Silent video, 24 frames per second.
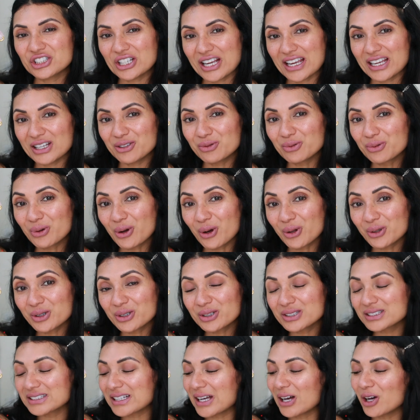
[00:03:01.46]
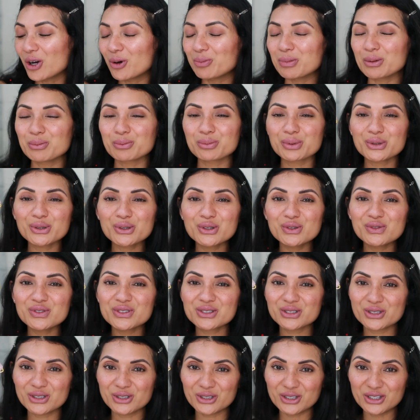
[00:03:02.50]
jade roller to help improve
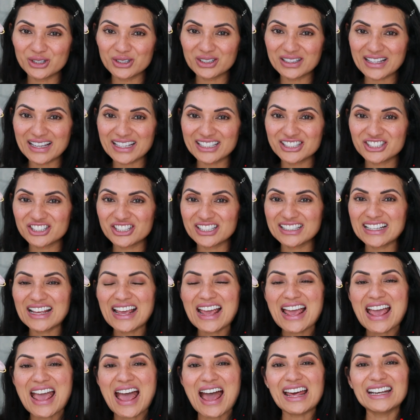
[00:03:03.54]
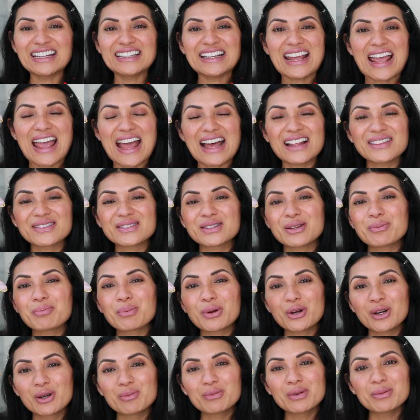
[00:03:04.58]
circulation and enhance the
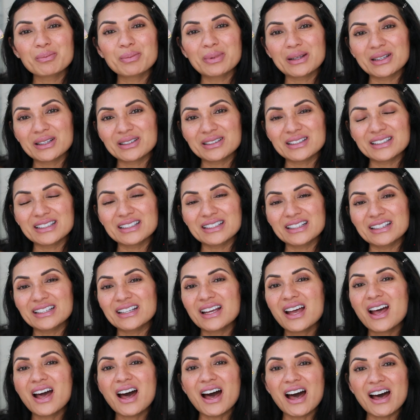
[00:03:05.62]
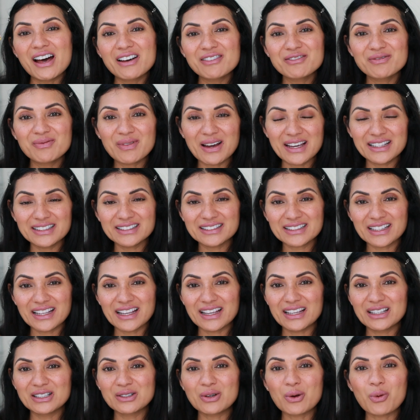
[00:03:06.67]
permeability of my
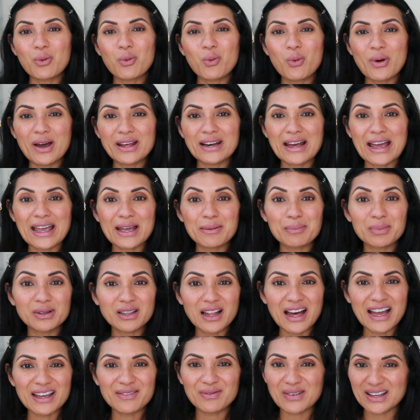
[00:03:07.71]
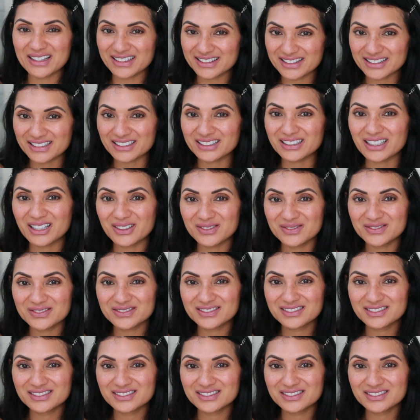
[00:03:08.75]
skin when I apply my serum.